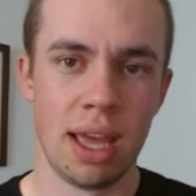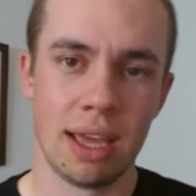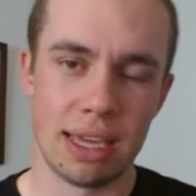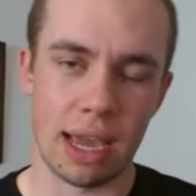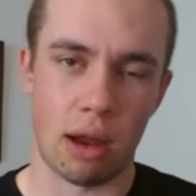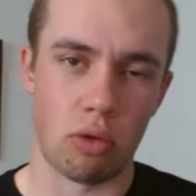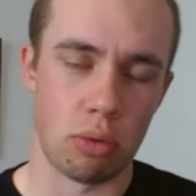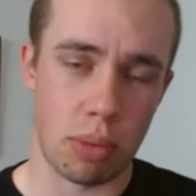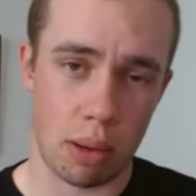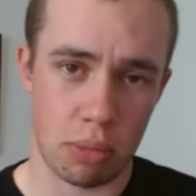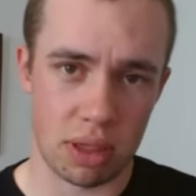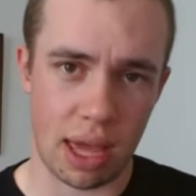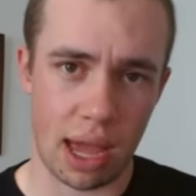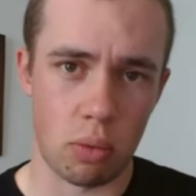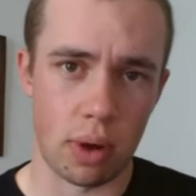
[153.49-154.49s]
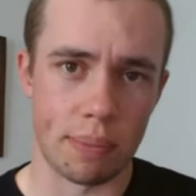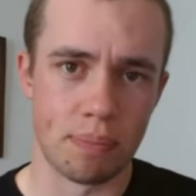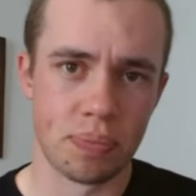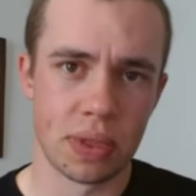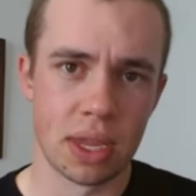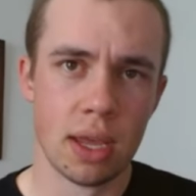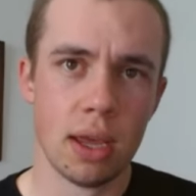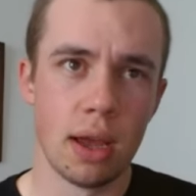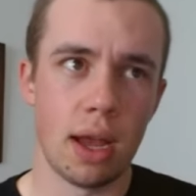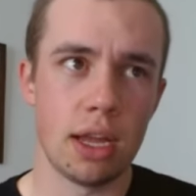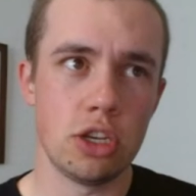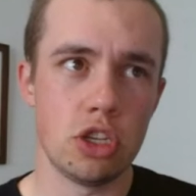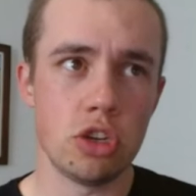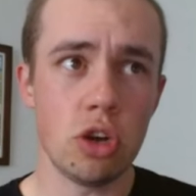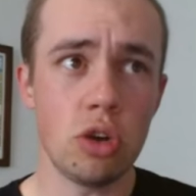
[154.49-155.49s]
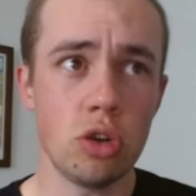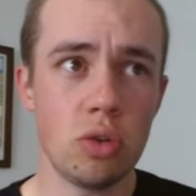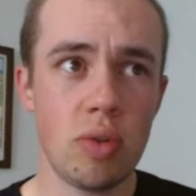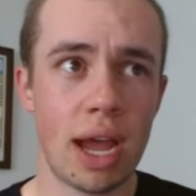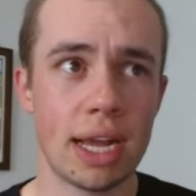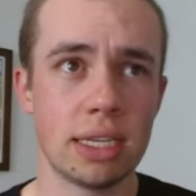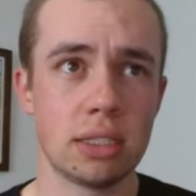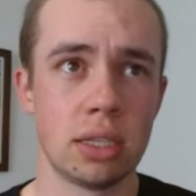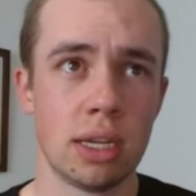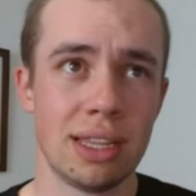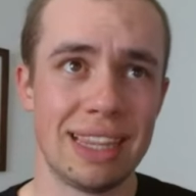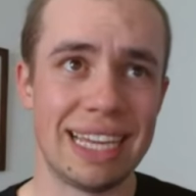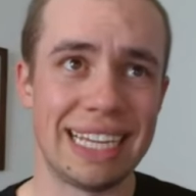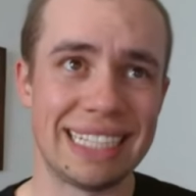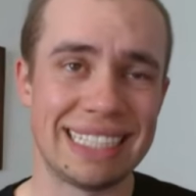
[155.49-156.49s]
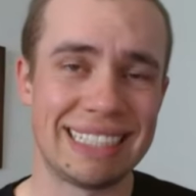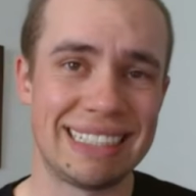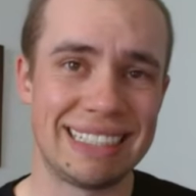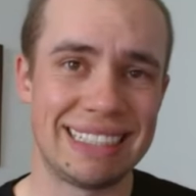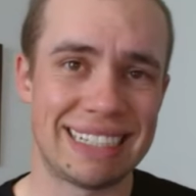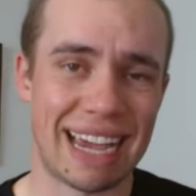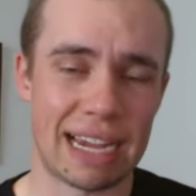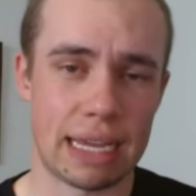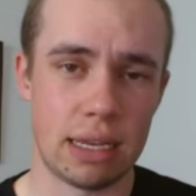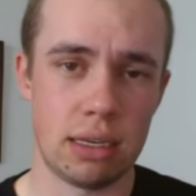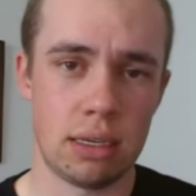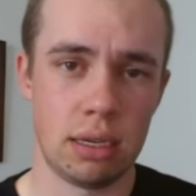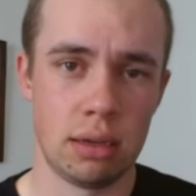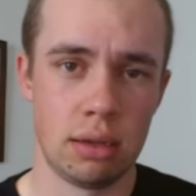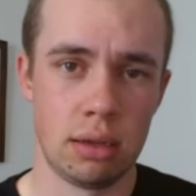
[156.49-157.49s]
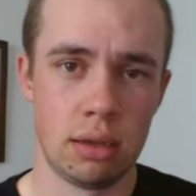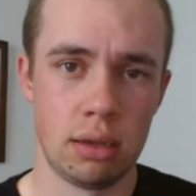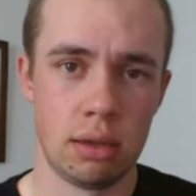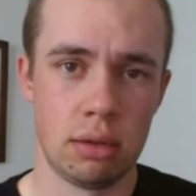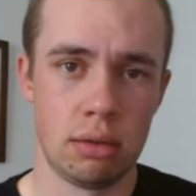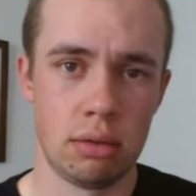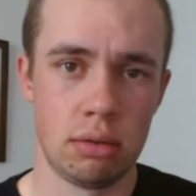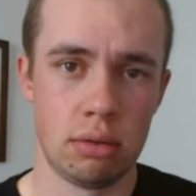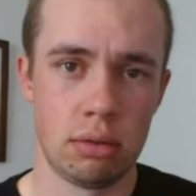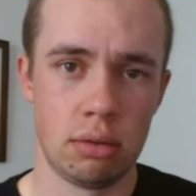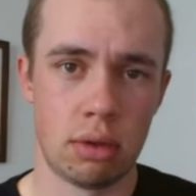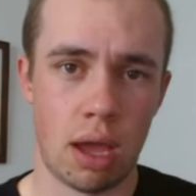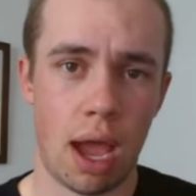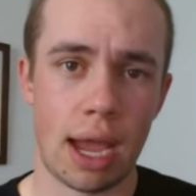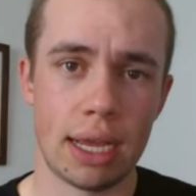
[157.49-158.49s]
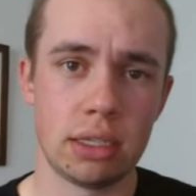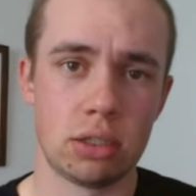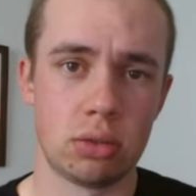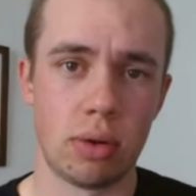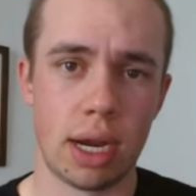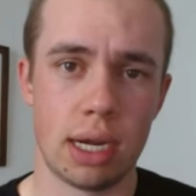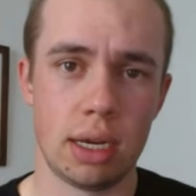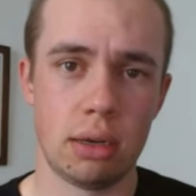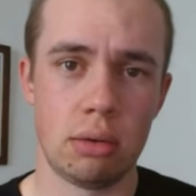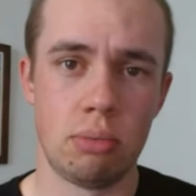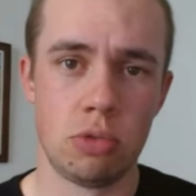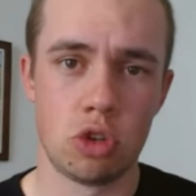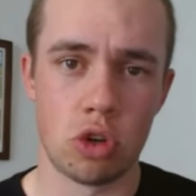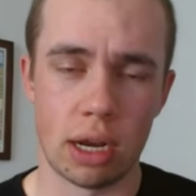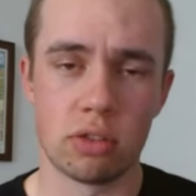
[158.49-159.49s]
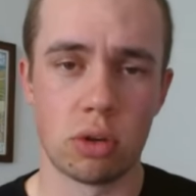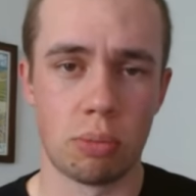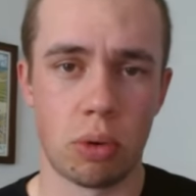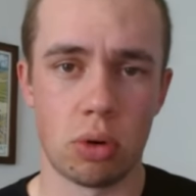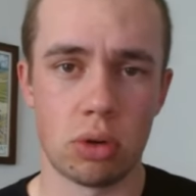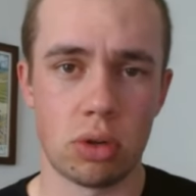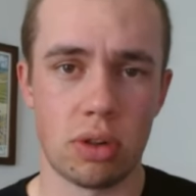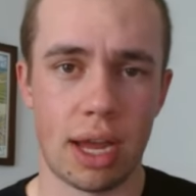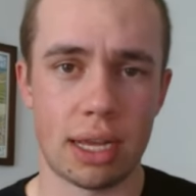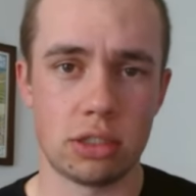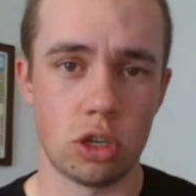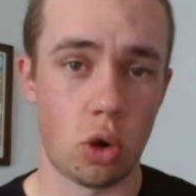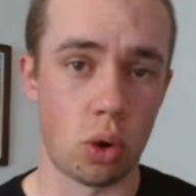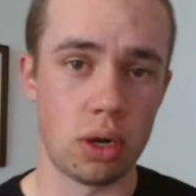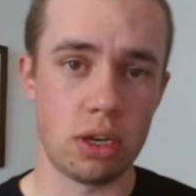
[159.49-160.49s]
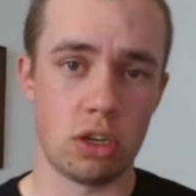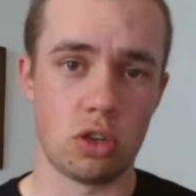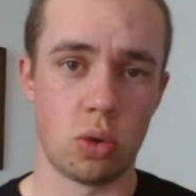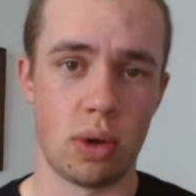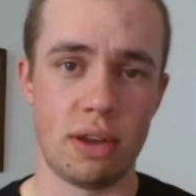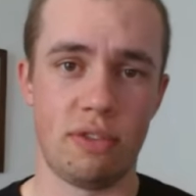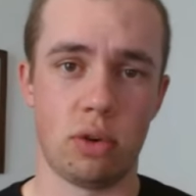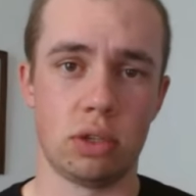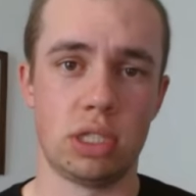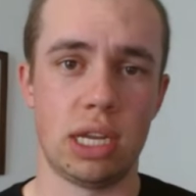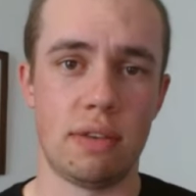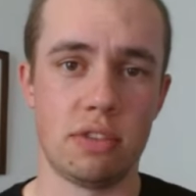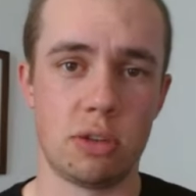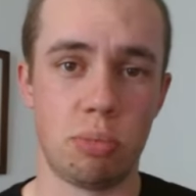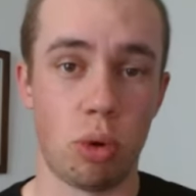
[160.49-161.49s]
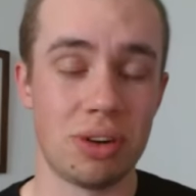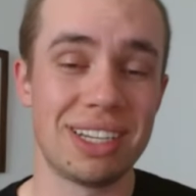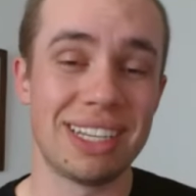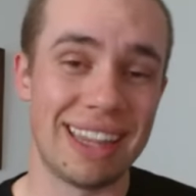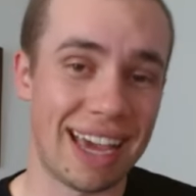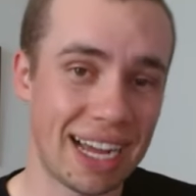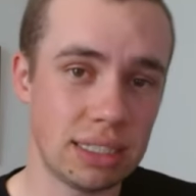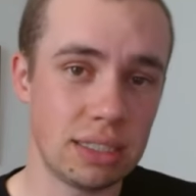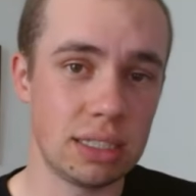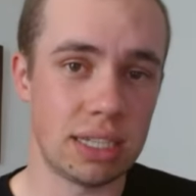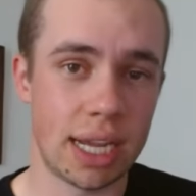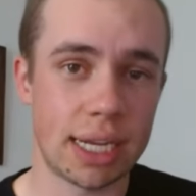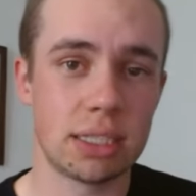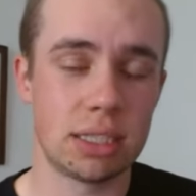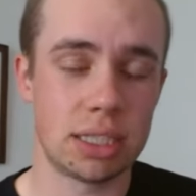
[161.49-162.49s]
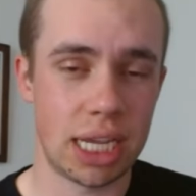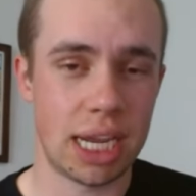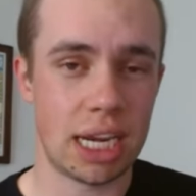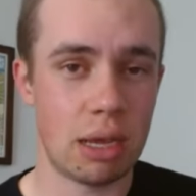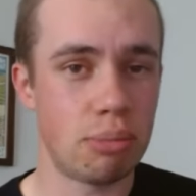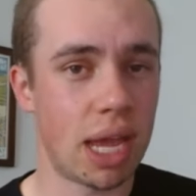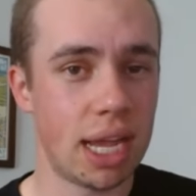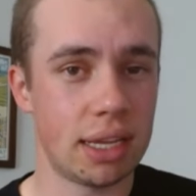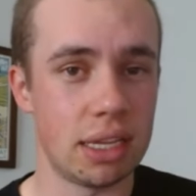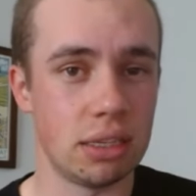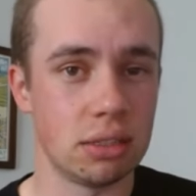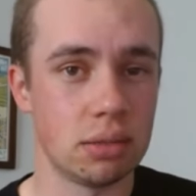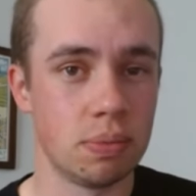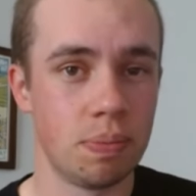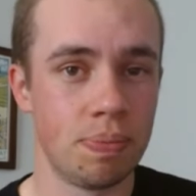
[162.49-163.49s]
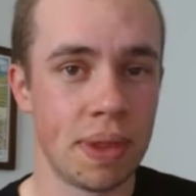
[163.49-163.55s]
Yeah, remember that one. Uh, do you know who has the second highest rated transfer portal class according to 24-7 sports that's the texas a&m aggies